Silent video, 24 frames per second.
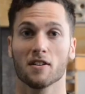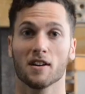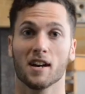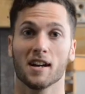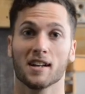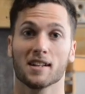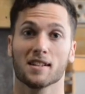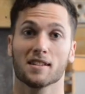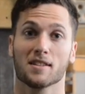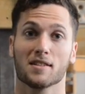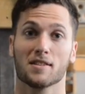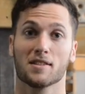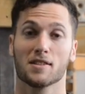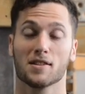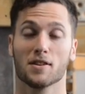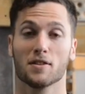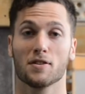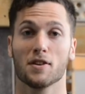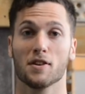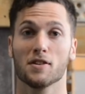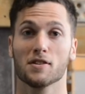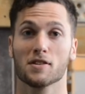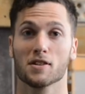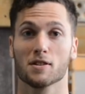right, so
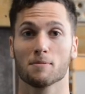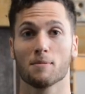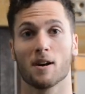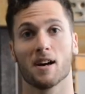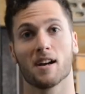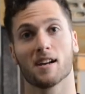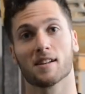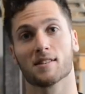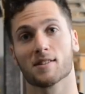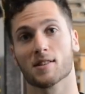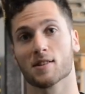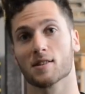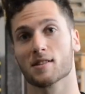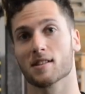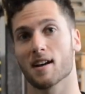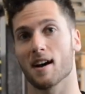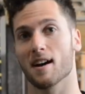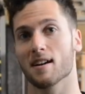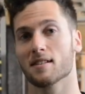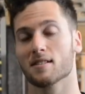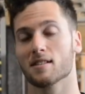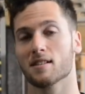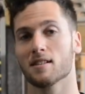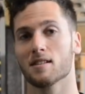those are my
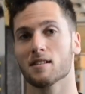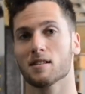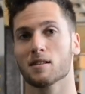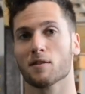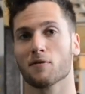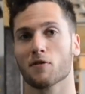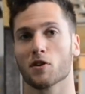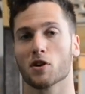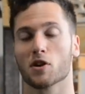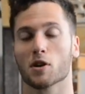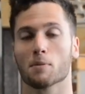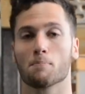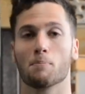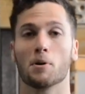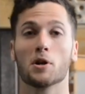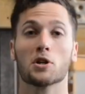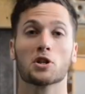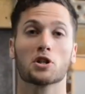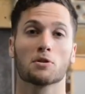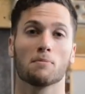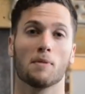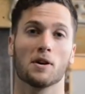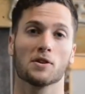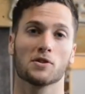exercises for your
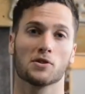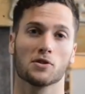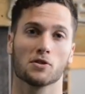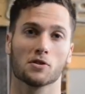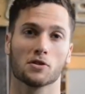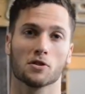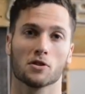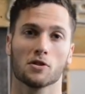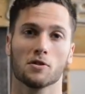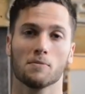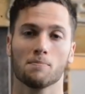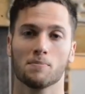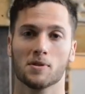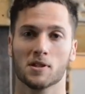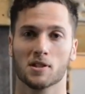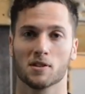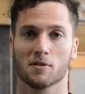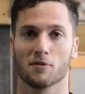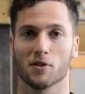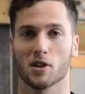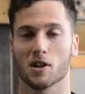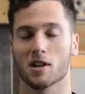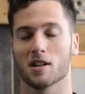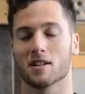push muscle groups
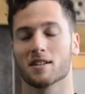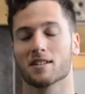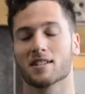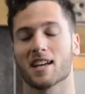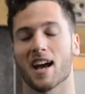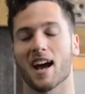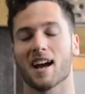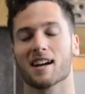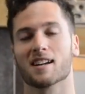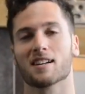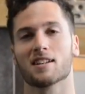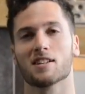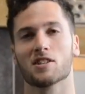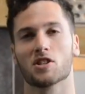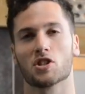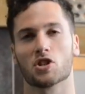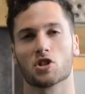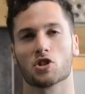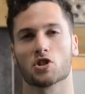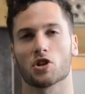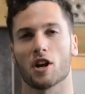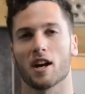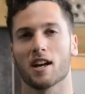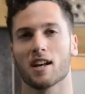for your antagonist
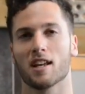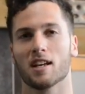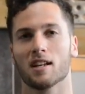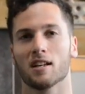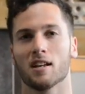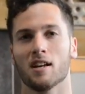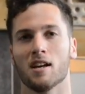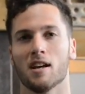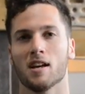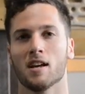training.